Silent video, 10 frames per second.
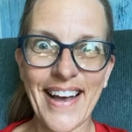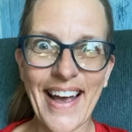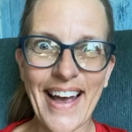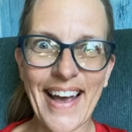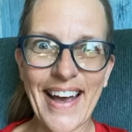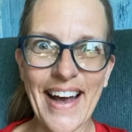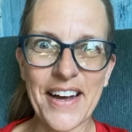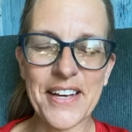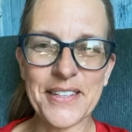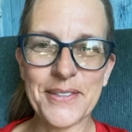Hey, how
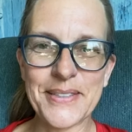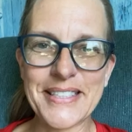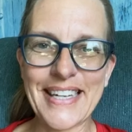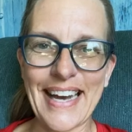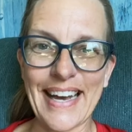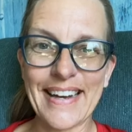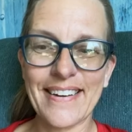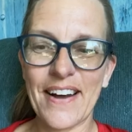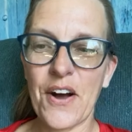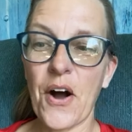y'all doing today?
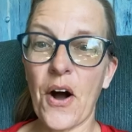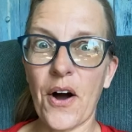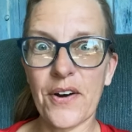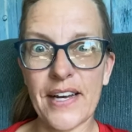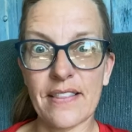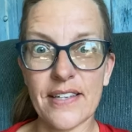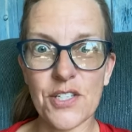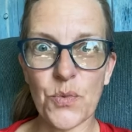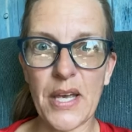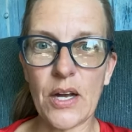All right,
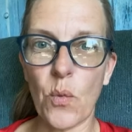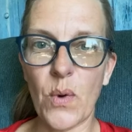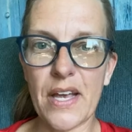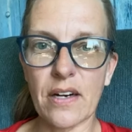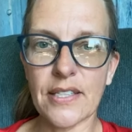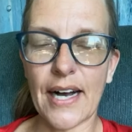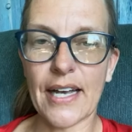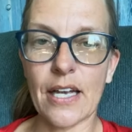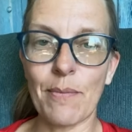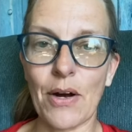this week we are
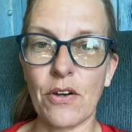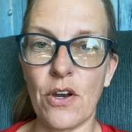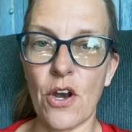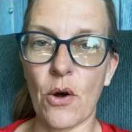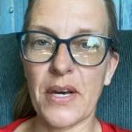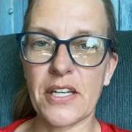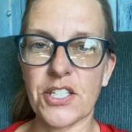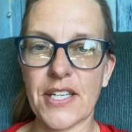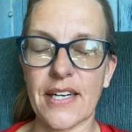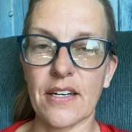talking about knowing your
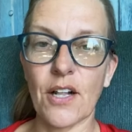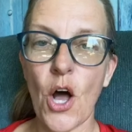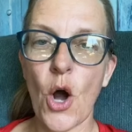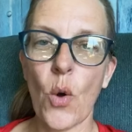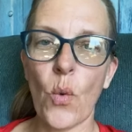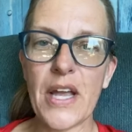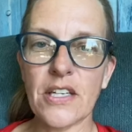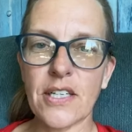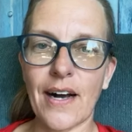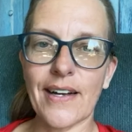cycle. We are
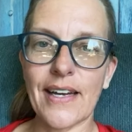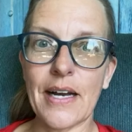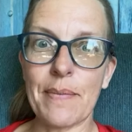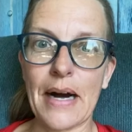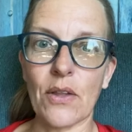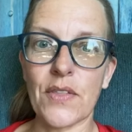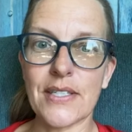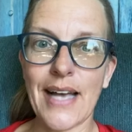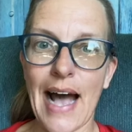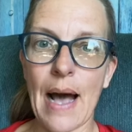talking about the
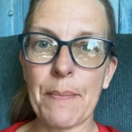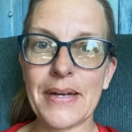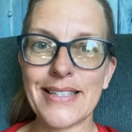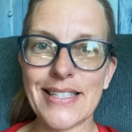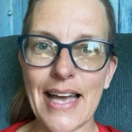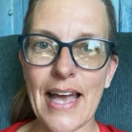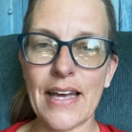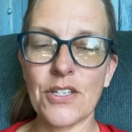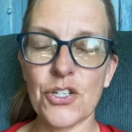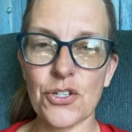top
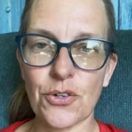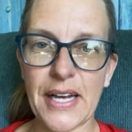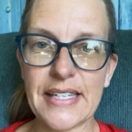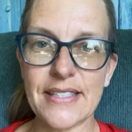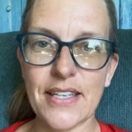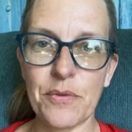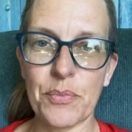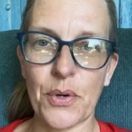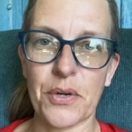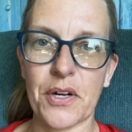10 traits and
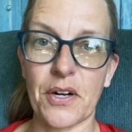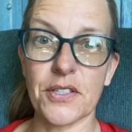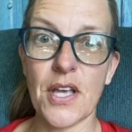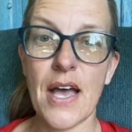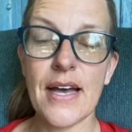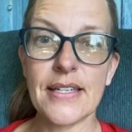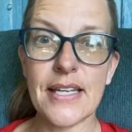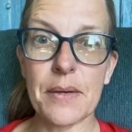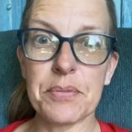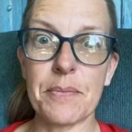protocols
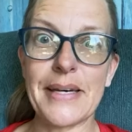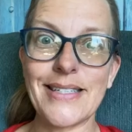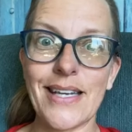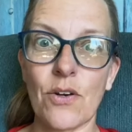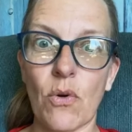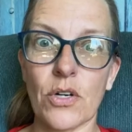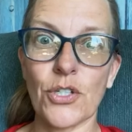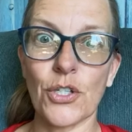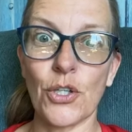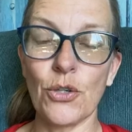to implement in order
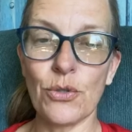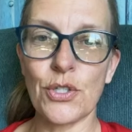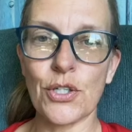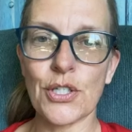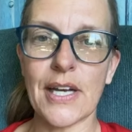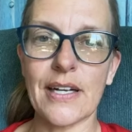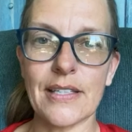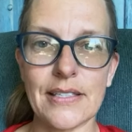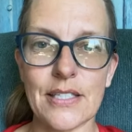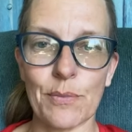to use your cycle
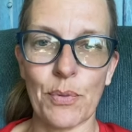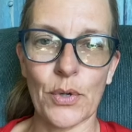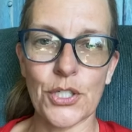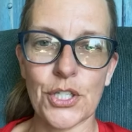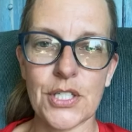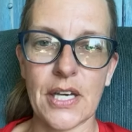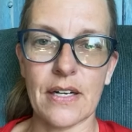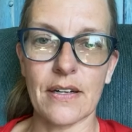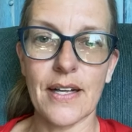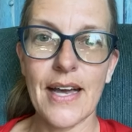and support your
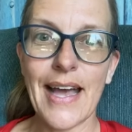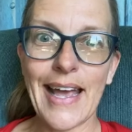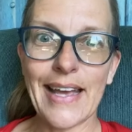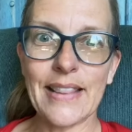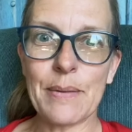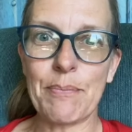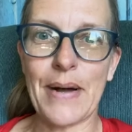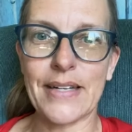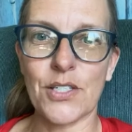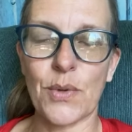cycle in the
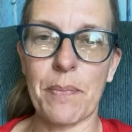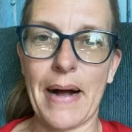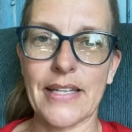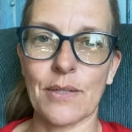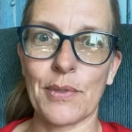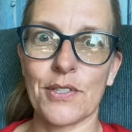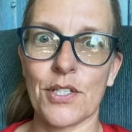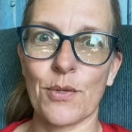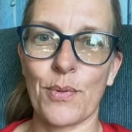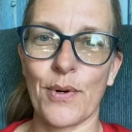best way possible to
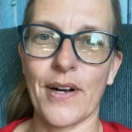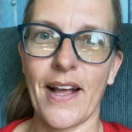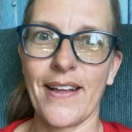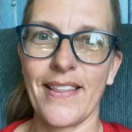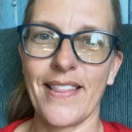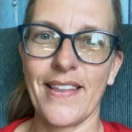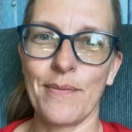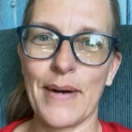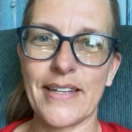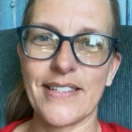support the
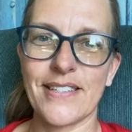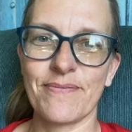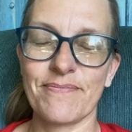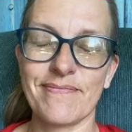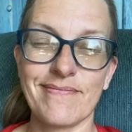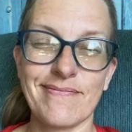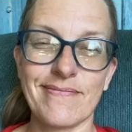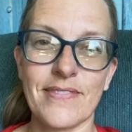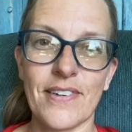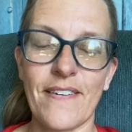best
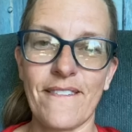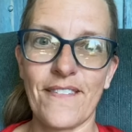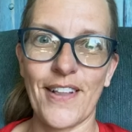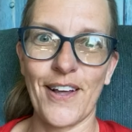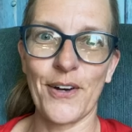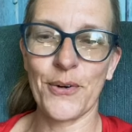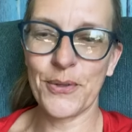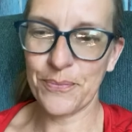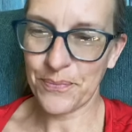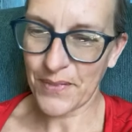flow.
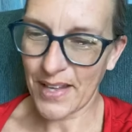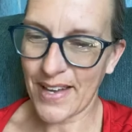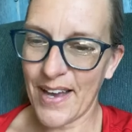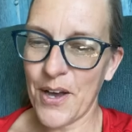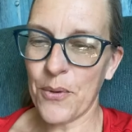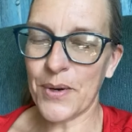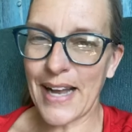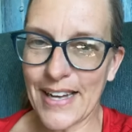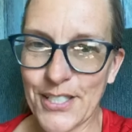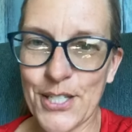We're
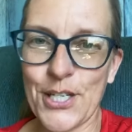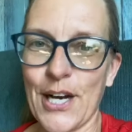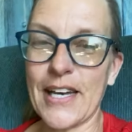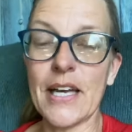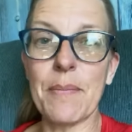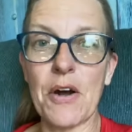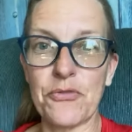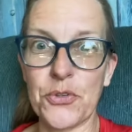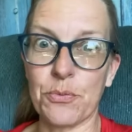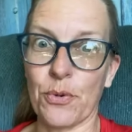not just talking about
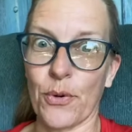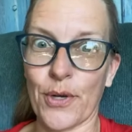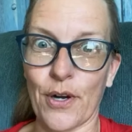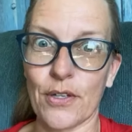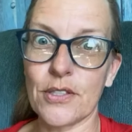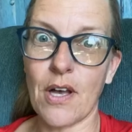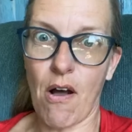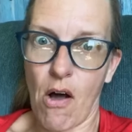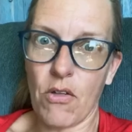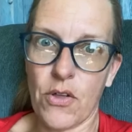food protocols,
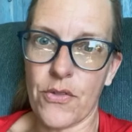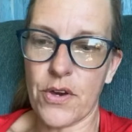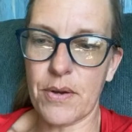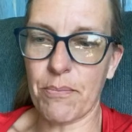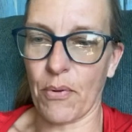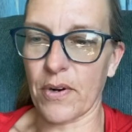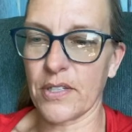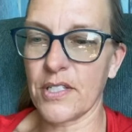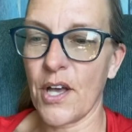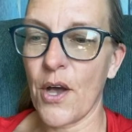although they're
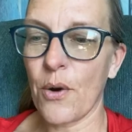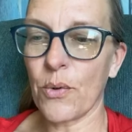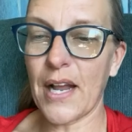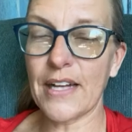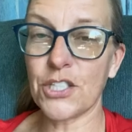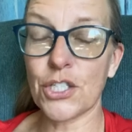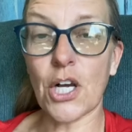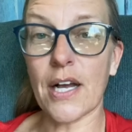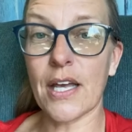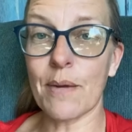important. We're not just
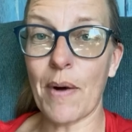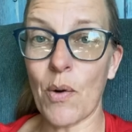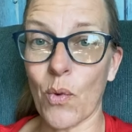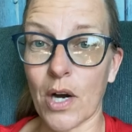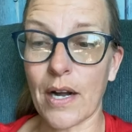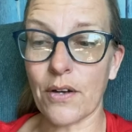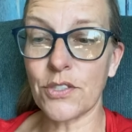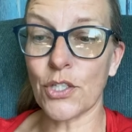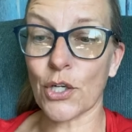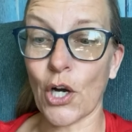talking about
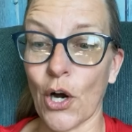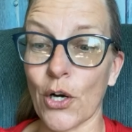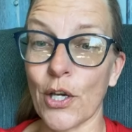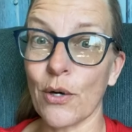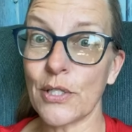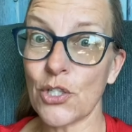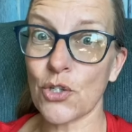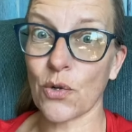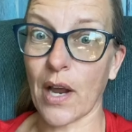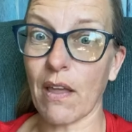workouts, your cardio and
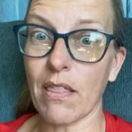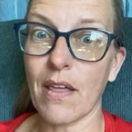strength.